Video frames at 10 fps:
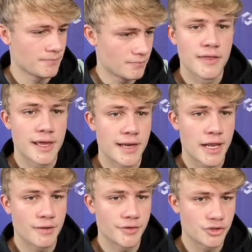then
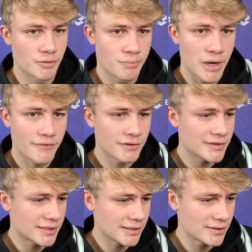head over to
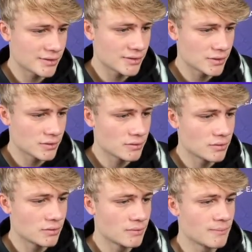preferences,
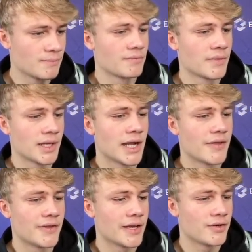
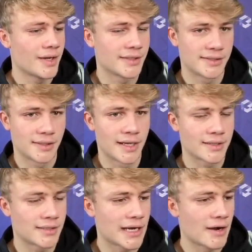and then you can
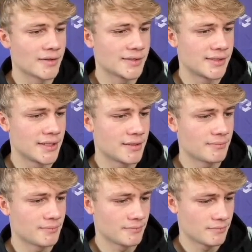select currency.
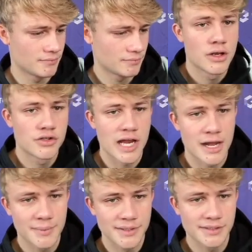So
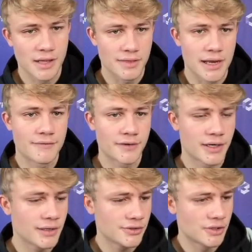I'm in South
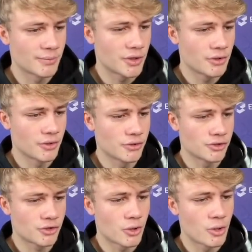Africa, so I'm going to
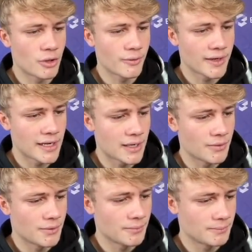scroll all the way
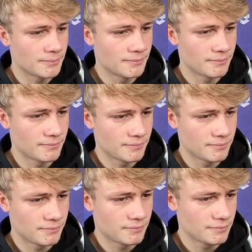down
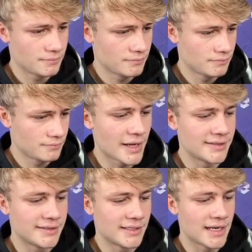
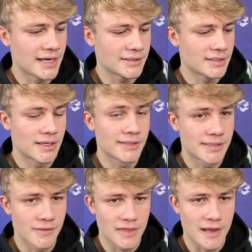and select
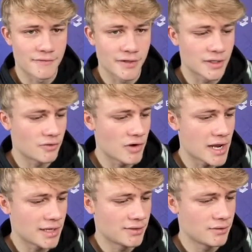South African
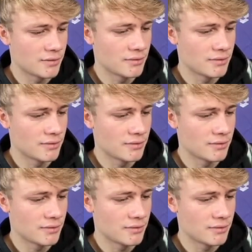Rand.